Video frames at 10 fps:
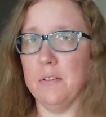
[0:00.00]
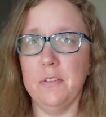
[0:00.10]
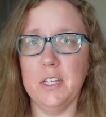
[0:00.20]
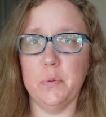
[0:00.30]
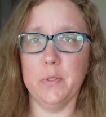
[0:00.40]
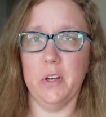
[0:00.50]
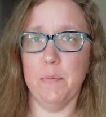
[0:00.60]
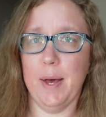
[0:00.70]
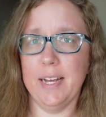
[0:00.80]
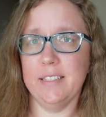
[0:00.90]
this was all
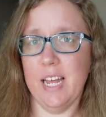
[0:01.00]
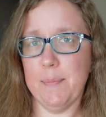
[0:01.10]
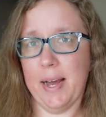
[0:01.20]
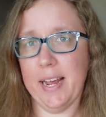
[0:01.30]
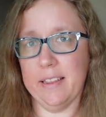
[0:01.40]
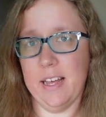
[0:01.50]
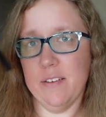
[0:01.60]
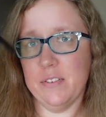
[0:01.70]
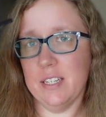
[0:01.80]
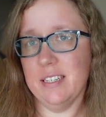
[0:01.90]
the bias tape I had
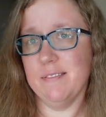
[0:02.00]
left.